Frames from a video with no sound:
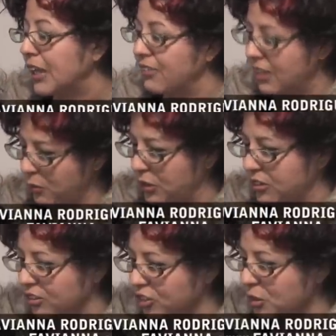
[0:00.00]
and then I went
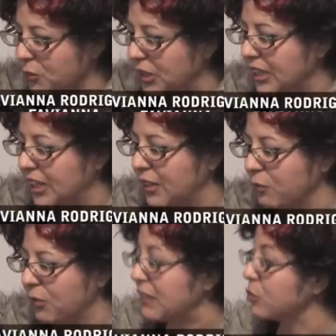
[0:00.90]
to Germany,
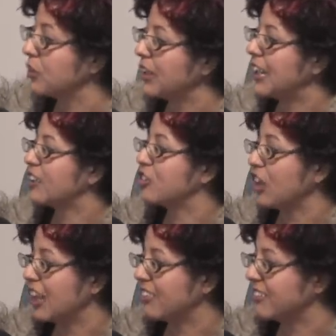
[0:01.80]
um, that's when they had
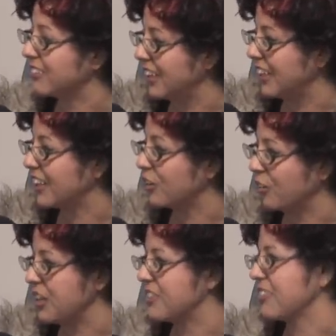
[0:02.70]
shot this kid in
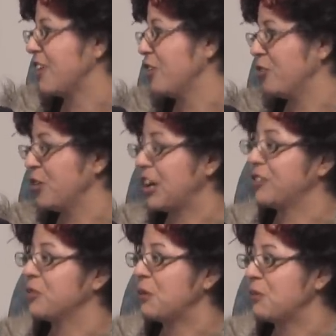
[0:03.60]
Greece. I don't know if you
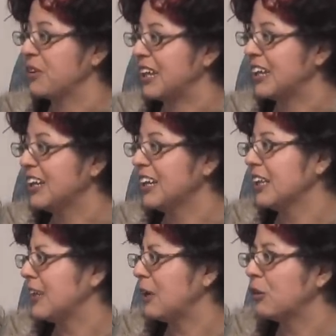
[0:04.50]
guys remember
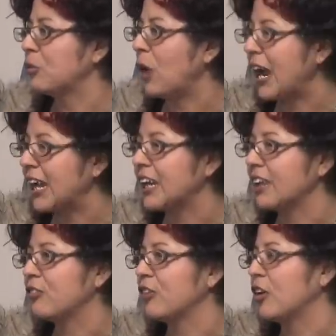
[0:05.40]
that. They were yes,
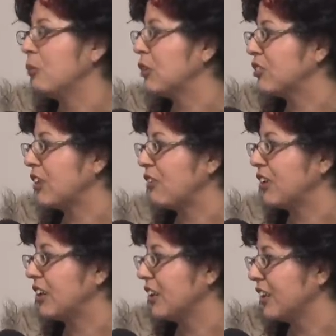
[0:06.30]
rioting for almost seven.
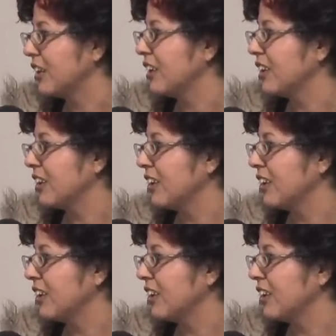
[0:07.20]
The, the, police, the police